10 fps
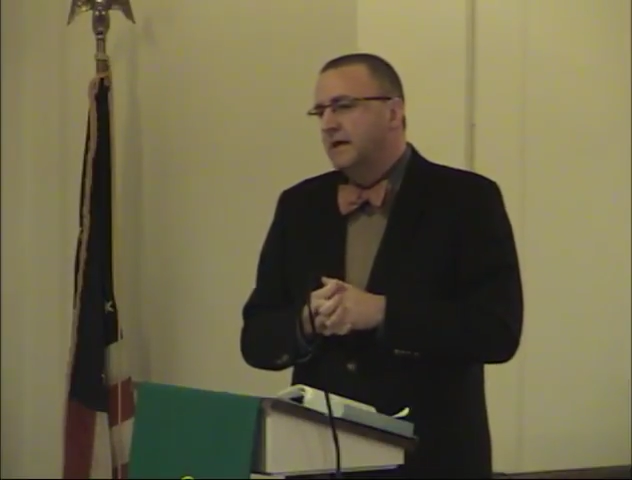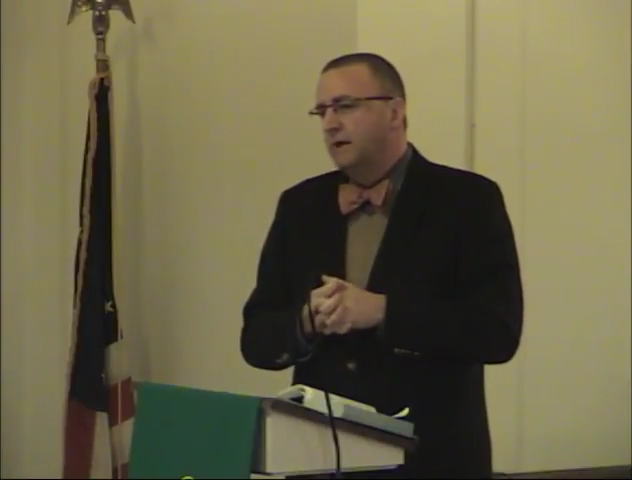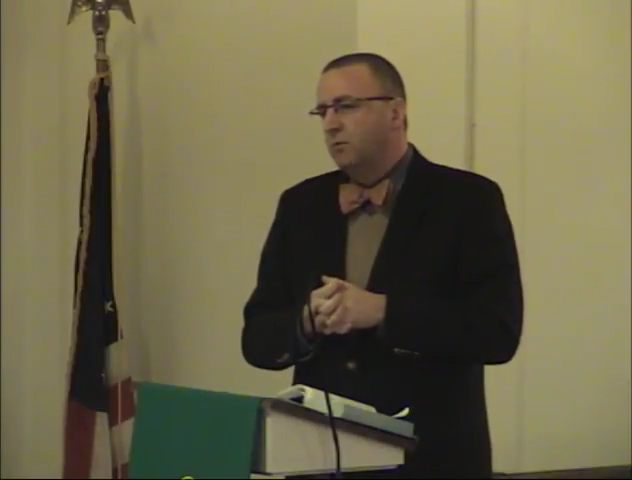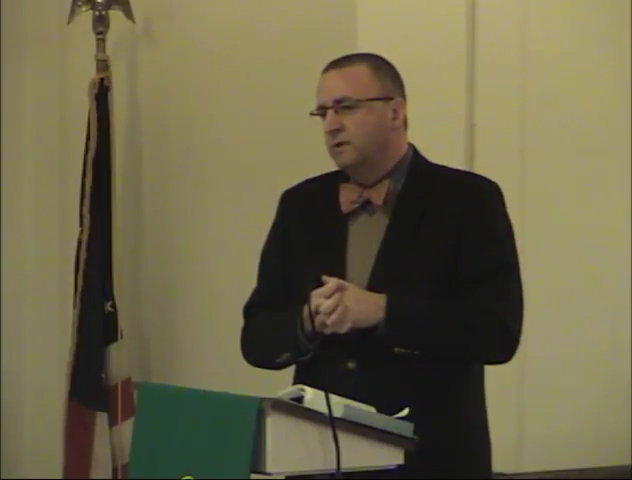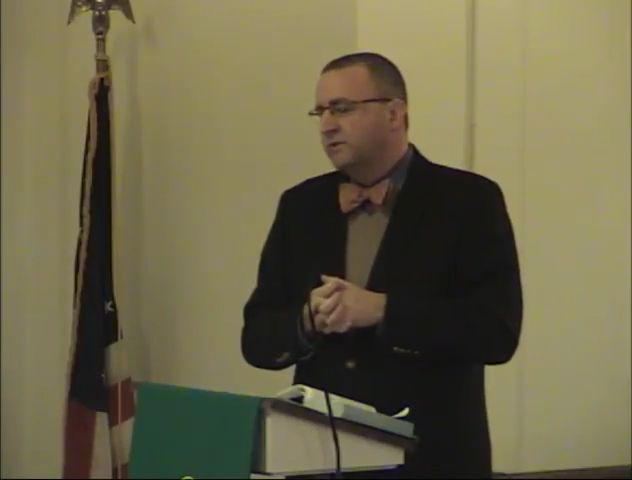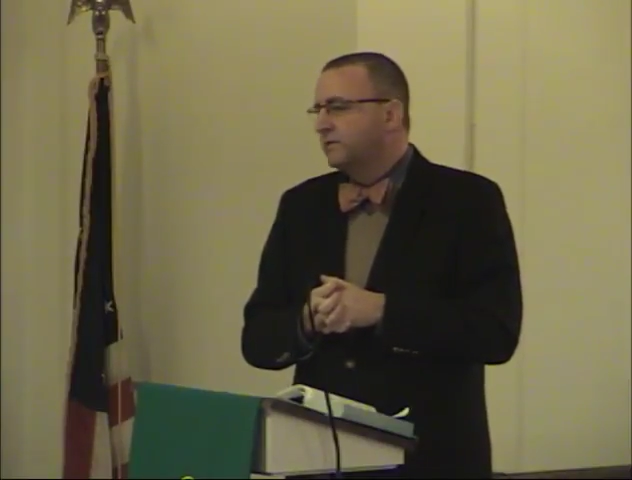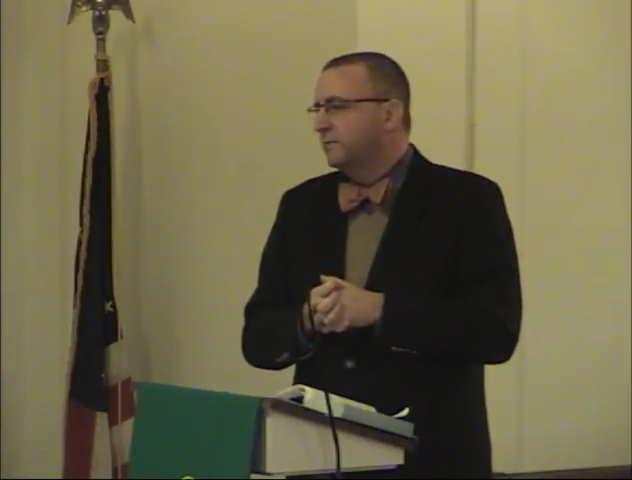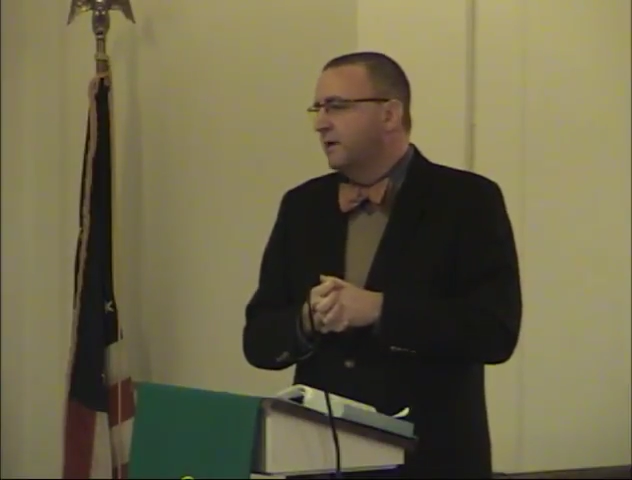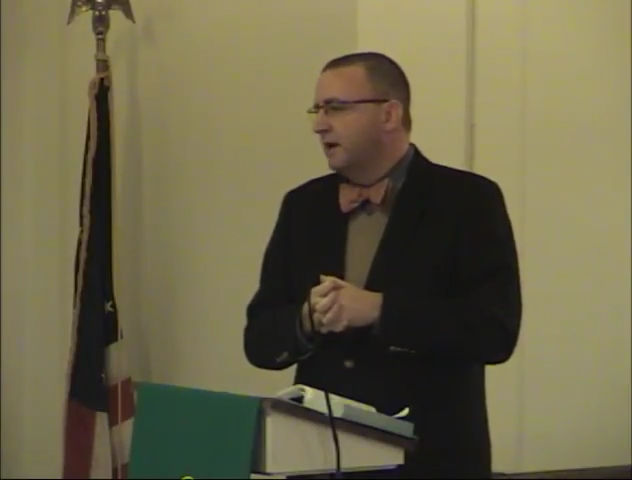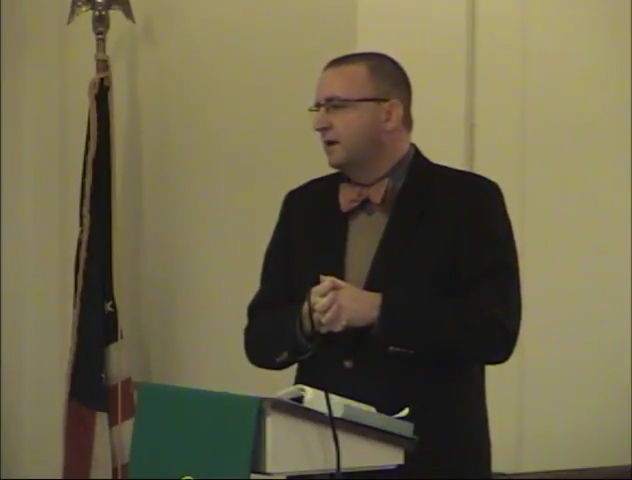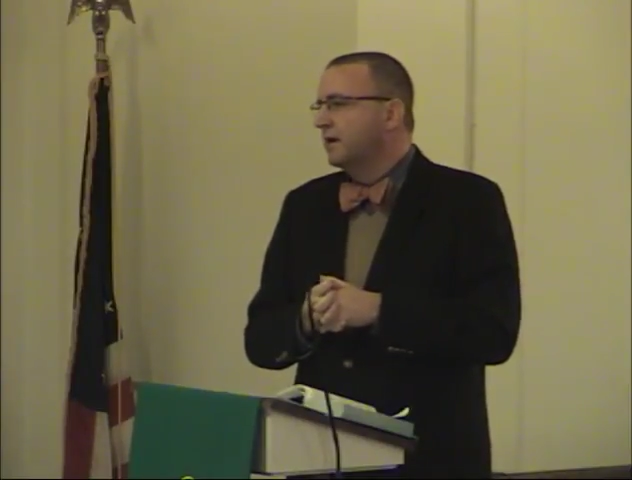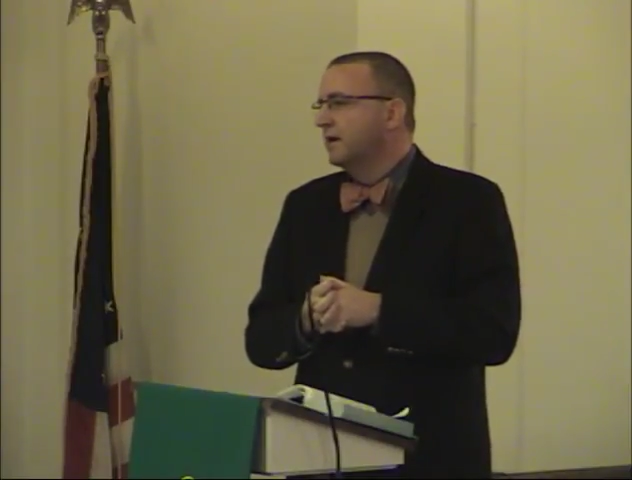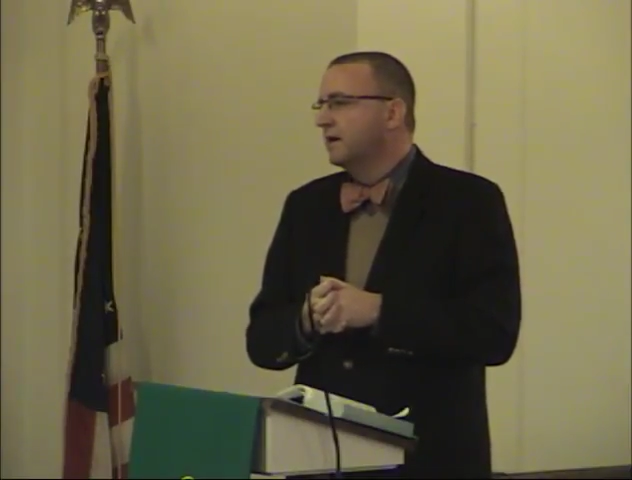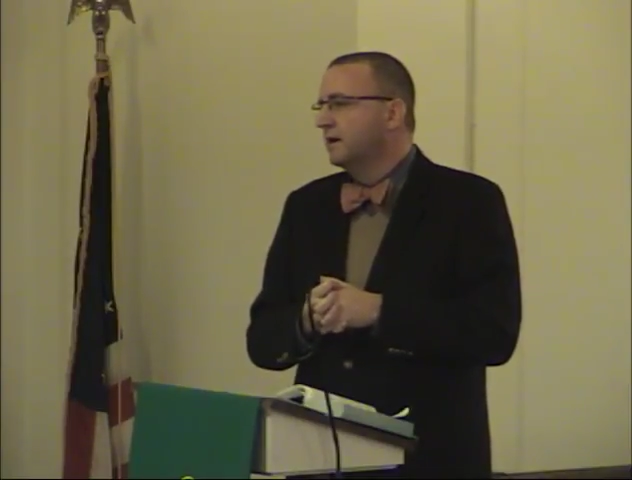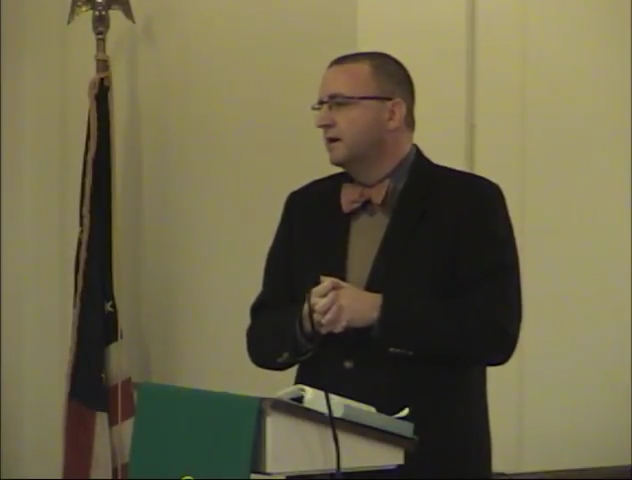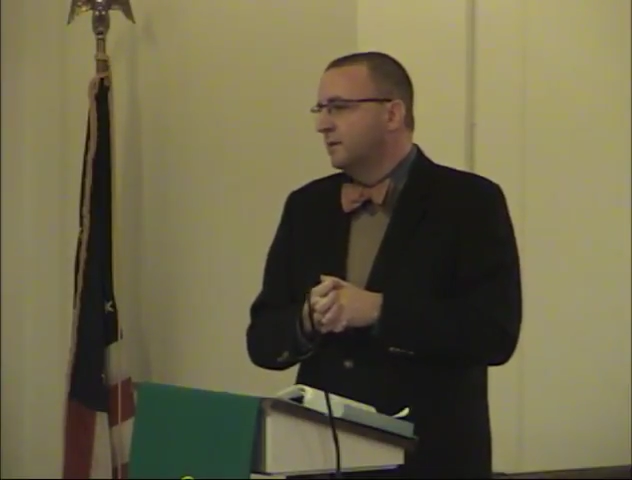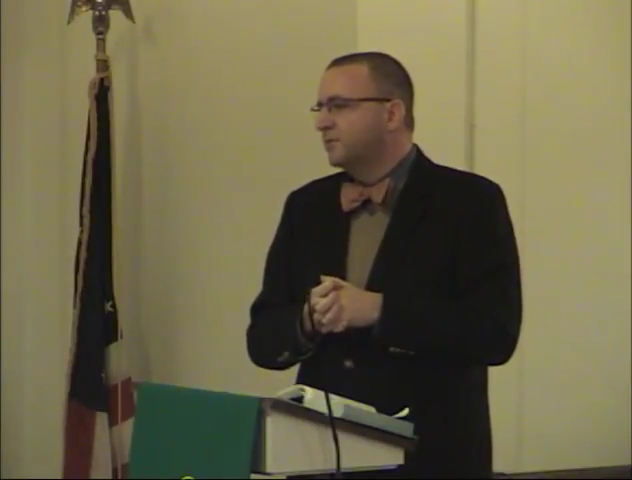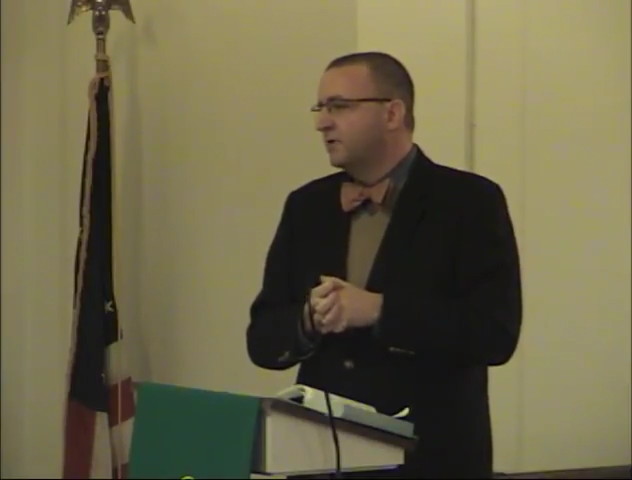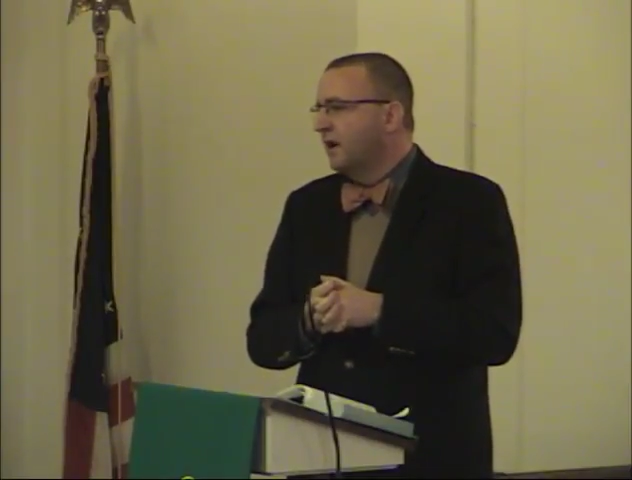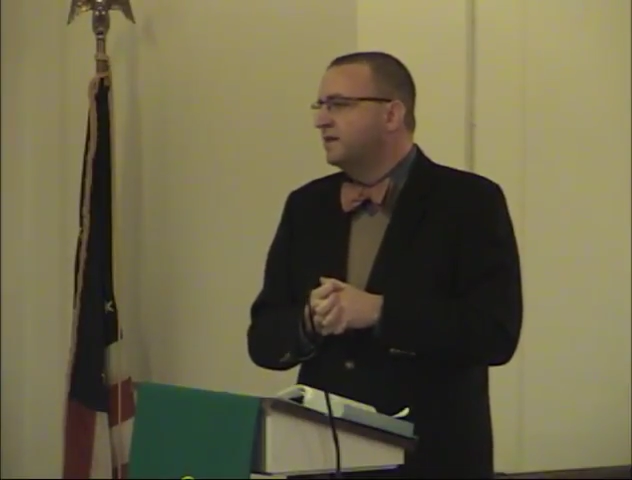It wants to make
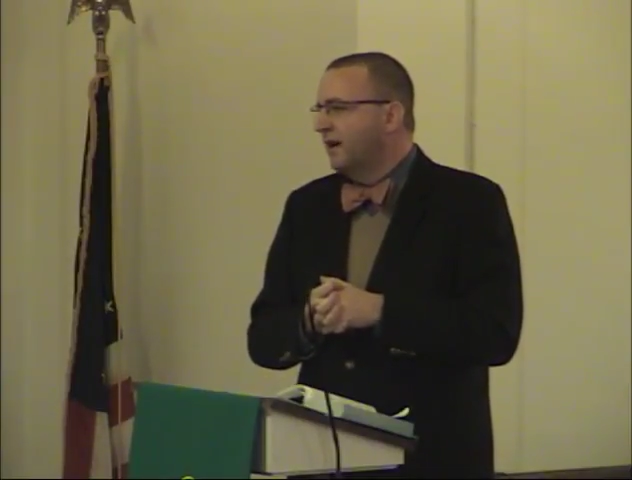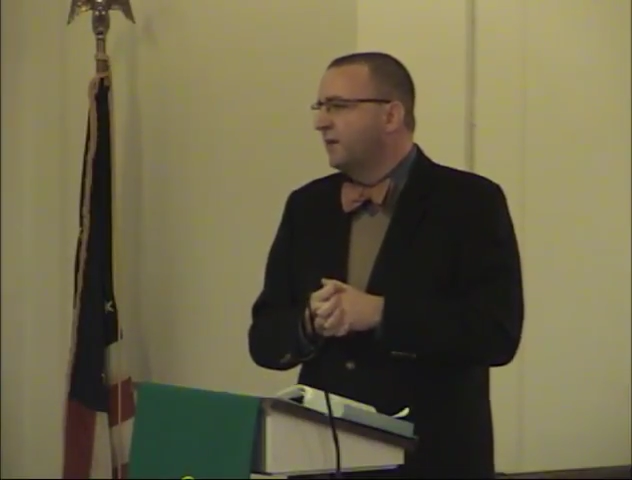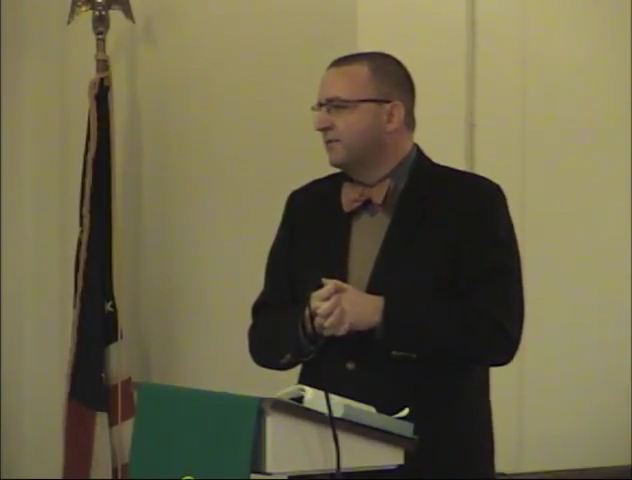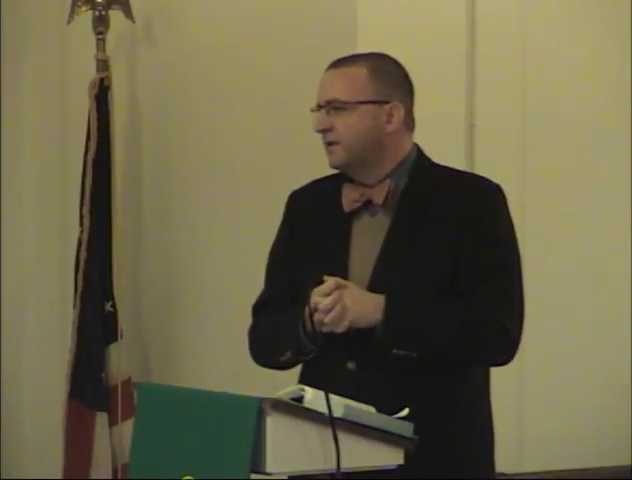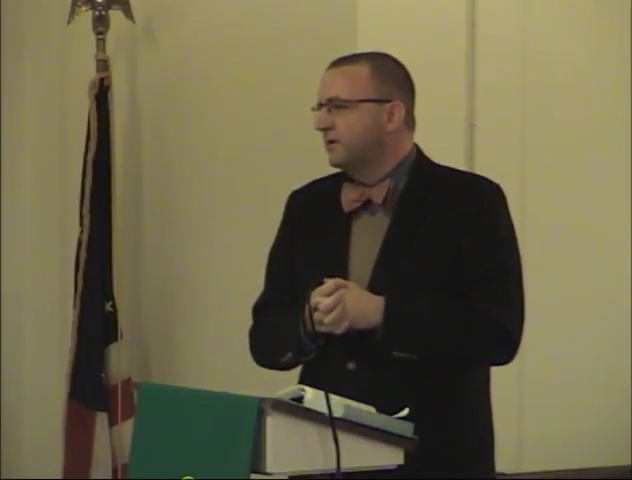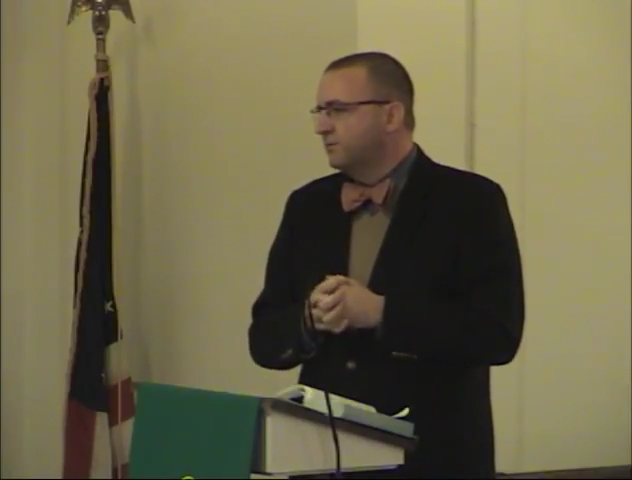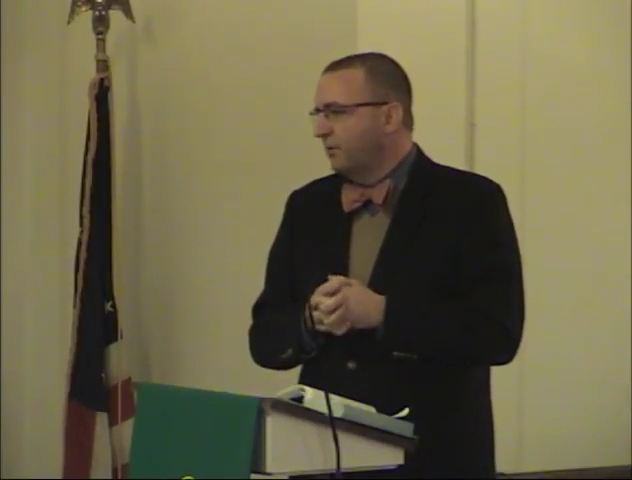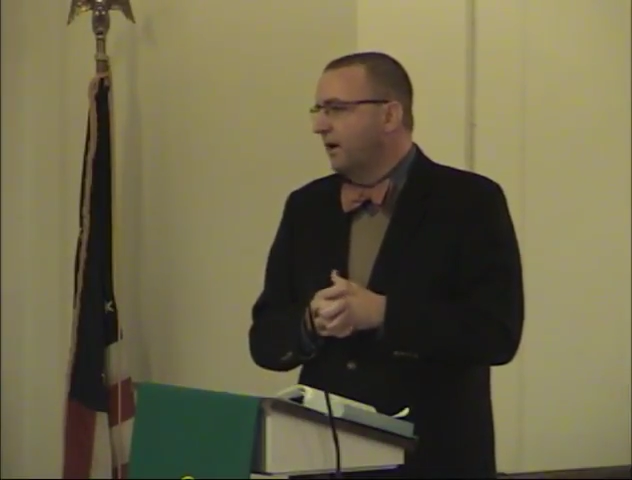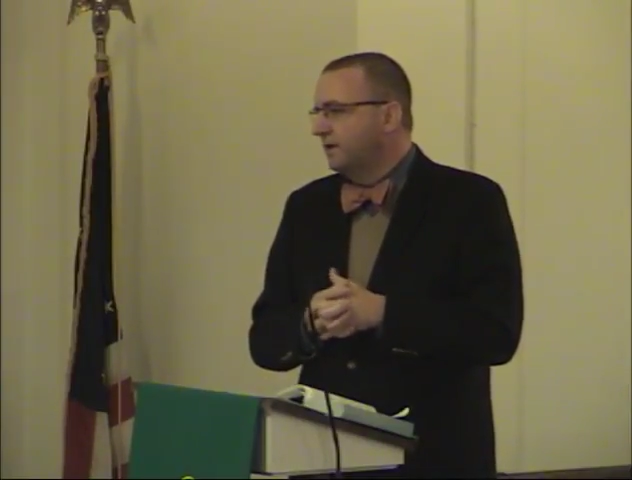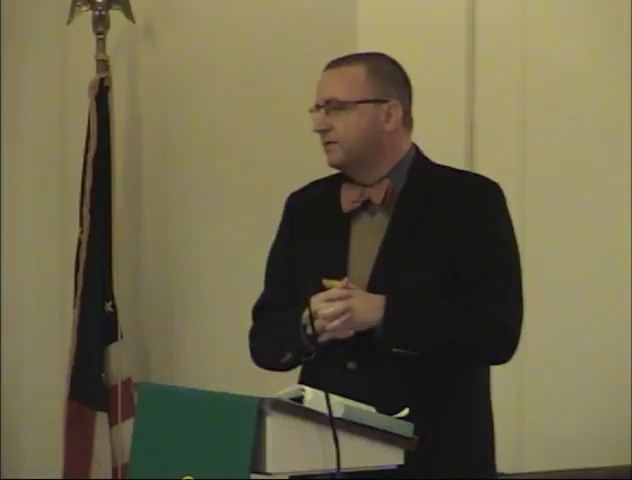upside down things right.